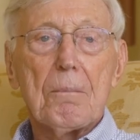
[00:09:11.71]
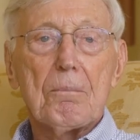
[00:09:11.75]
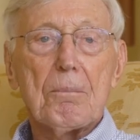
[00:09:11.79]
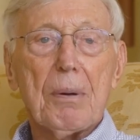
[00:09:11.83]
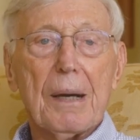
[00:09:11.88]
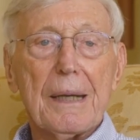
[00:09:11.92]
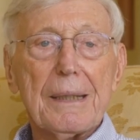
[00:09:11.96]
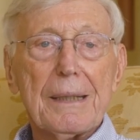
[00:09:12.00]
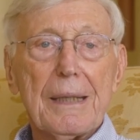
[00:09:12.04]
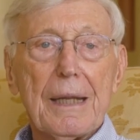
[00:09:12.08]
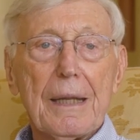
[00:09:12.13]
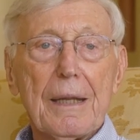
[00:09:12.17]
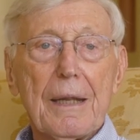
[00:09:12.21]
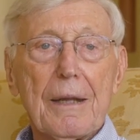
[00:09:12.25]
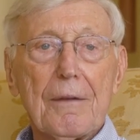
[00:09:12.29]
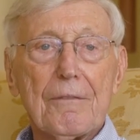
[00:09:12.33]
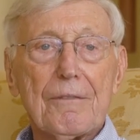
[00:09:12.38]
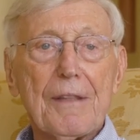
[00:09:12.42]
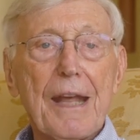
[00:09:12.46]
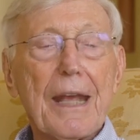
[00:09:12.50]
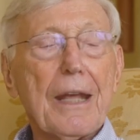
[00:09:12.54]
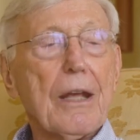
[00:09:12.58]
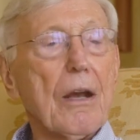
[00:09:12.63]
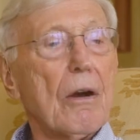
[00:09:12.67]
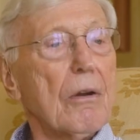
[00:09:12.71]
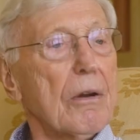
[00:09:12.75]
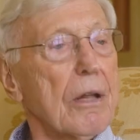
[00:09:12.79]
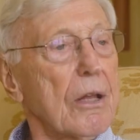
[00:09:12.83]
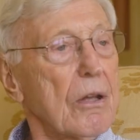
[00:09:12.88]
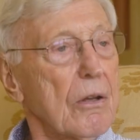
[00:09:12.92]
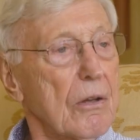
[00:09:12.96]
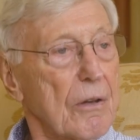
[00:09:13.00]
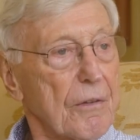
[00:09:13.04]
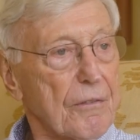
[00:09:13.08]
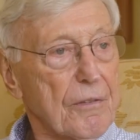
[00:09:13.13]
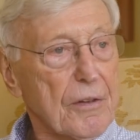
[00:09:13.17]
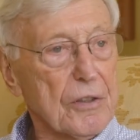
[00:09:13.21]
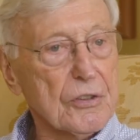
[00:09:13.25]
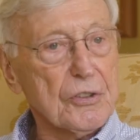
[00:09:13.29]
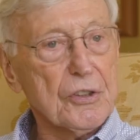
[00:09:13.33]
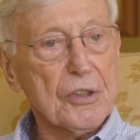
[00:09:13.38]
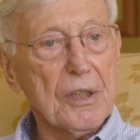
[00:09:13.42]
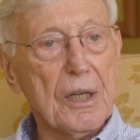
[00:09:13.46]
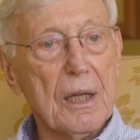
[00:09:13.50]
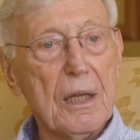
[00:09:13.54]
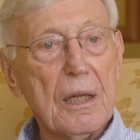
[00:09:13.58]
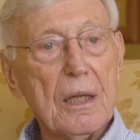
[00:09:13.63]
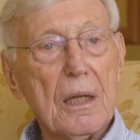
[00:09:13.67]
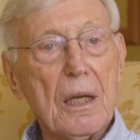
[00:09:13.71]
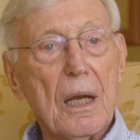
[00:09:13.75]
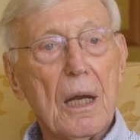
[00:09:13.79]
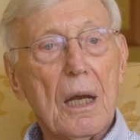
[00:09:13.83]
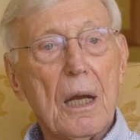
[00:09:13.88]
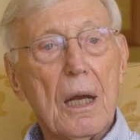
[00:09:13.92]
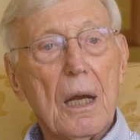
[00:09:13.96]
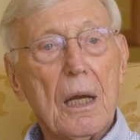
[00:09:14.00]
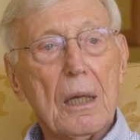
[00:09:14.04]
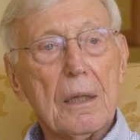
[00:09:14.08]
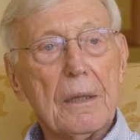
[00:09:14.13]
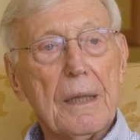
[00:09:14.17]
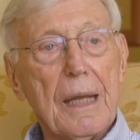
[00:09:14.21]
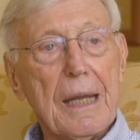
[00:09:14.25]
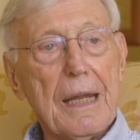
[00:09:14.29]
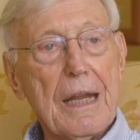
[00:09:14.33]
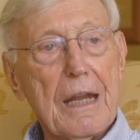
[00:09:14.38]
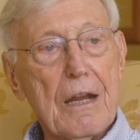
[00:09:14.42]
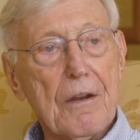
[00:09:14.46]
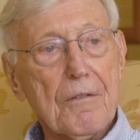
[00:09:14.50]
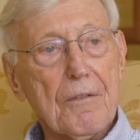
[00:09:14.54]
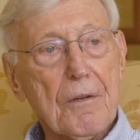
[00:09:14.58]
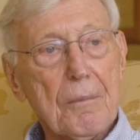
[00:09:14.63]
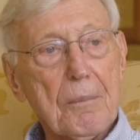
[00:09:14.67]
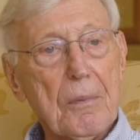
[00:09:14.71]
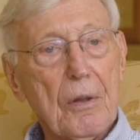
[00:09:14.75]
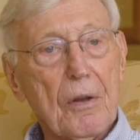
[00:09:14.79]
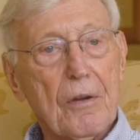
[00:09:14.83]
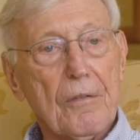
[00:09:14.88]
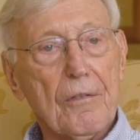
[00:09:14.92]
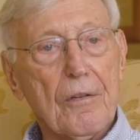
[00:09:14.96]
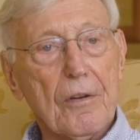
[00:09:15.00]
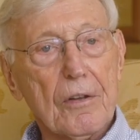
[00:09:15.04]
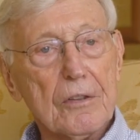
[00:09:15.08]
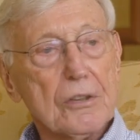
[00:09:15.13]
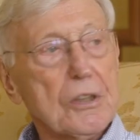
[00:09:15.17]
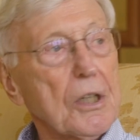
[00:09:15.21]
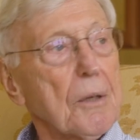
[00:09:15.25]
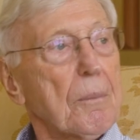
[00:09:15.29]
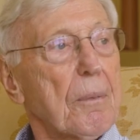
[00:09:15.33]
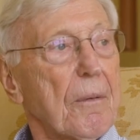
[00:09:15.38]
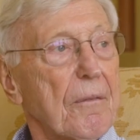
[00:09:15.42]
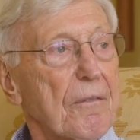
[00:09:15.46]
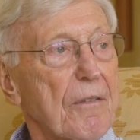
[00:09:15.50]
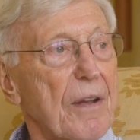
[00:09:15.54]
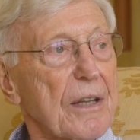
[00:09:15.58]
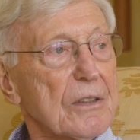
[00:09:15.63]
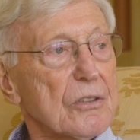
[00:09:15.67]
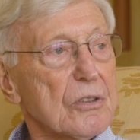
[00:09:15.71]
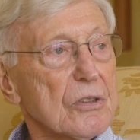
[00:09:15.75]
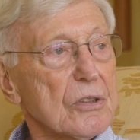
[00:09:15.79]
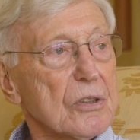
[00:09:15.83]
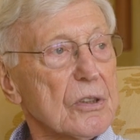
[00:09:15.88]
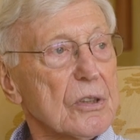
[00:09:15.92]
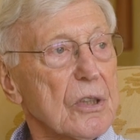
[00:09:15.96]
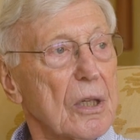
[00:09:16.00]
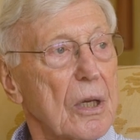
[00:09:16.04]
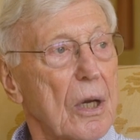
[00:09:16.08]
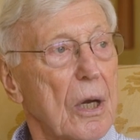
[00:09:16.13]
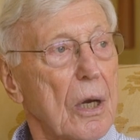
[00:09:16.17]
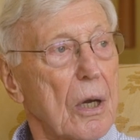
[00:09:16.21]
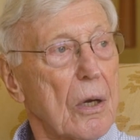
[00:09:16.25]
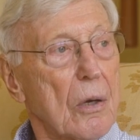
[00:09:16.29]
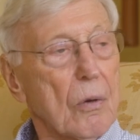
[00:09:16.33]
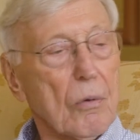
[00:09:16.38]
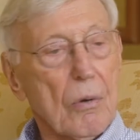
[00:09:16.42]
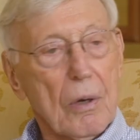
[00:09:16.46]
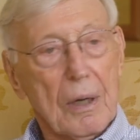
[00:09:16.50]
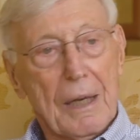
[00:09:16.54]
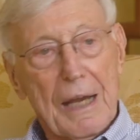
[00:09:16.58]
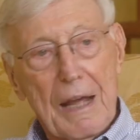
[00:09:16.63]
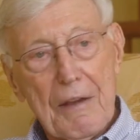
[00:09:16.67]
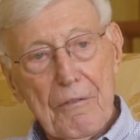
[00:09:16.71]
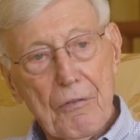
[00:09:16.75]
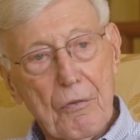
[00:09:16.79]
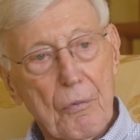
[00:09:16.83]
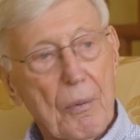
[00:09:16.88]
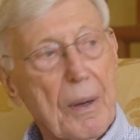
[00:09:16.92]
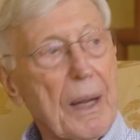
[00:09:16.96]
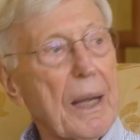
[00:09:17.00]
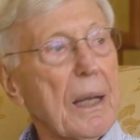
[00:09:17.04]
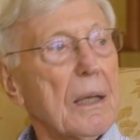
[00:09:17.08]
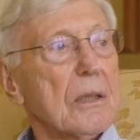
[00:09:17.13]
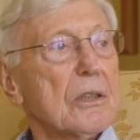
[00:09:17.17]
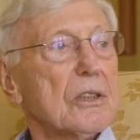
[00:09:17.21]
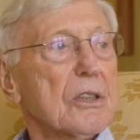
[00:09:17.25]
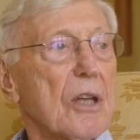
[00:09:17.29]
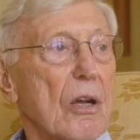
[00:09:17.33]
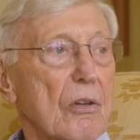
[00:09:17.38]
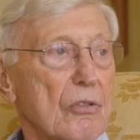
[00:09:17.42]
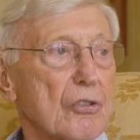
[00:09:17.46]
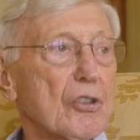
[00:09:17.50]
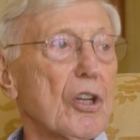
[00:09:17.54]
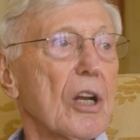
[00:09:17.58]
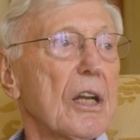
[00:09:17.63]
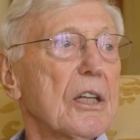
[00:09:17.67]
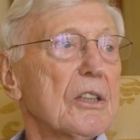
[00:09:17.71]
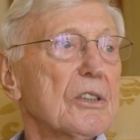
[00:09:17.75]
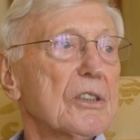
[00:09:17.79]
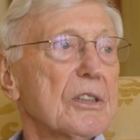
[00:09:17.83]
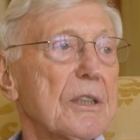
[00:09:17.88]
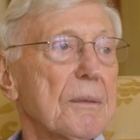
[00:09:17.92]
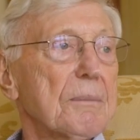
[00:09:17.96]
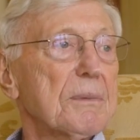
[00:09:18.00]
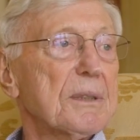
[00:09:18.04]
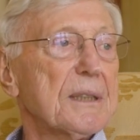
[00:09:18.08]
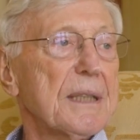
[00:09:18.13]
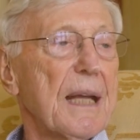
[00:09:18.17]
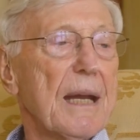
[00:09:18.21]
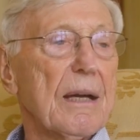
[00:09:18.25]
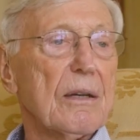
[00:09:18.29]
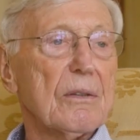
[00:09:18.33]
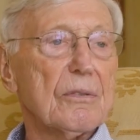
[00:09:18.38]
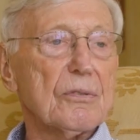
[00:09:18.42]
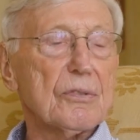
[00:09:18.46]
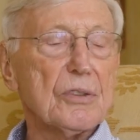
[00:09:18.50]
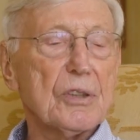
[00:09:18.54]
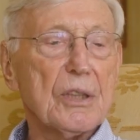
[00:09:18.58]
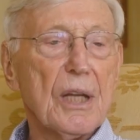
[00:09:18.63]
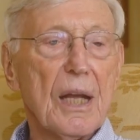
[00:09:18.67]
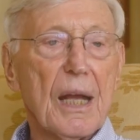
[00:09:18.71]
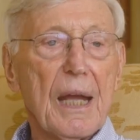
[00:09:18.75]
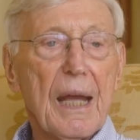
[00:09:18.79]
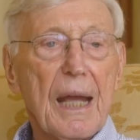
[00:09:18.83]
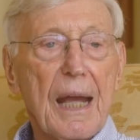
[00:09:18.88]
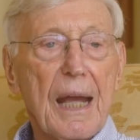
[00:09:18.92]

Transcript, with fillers: But if they go to university, they hear from university professors who are left-wing socialists themselves,